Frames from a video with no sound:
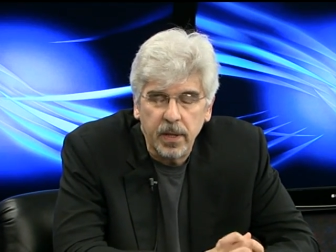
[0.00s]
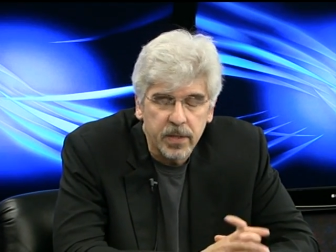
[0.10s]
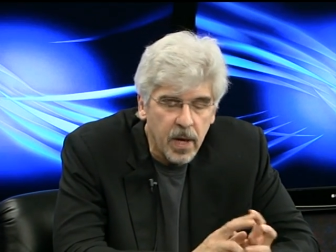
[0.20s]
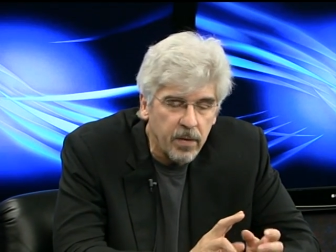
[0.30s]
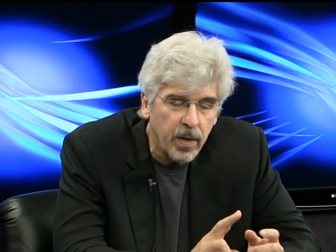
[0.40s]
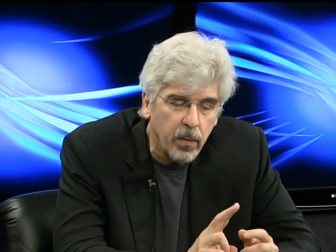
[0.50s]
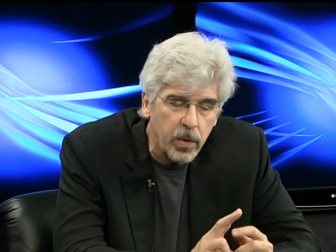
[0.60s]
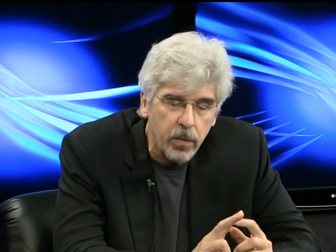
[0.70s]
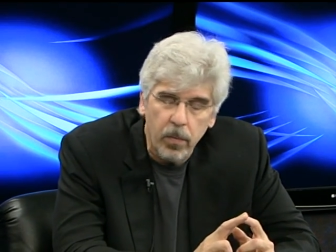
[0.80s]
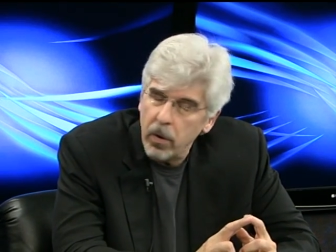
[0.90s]
is kind of like when
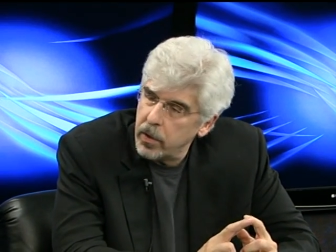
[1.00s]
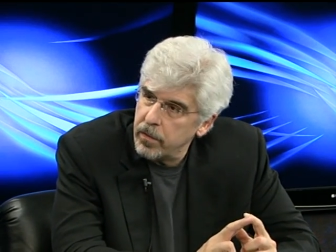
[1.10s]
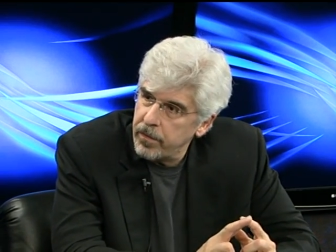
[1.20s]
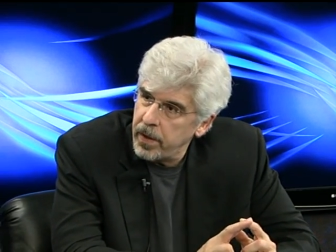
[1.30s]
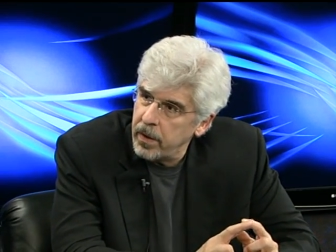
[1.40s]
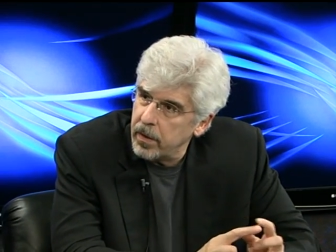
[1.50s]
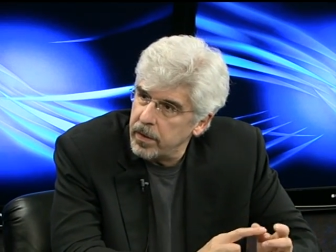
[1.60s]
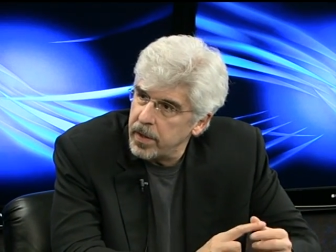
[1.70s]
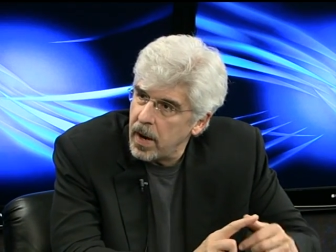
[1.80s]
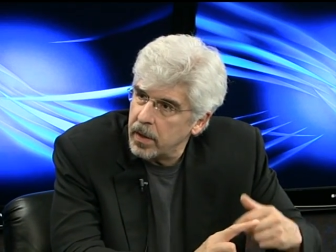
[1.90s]
you broke your finger,
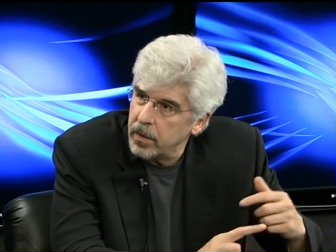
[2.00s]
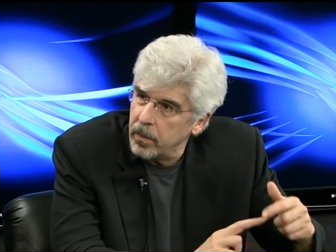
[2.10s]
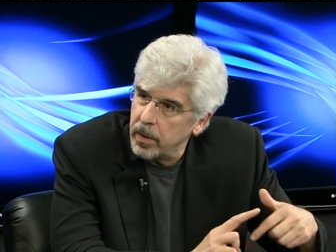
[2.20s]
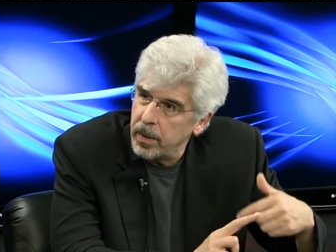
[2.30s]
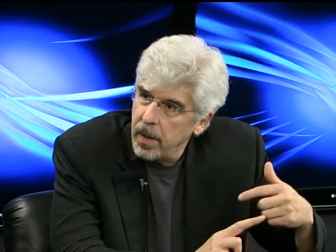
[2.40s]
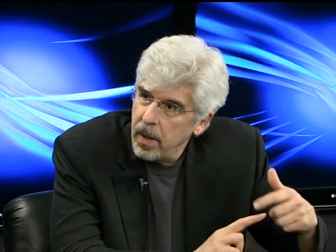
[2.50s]
the doctor would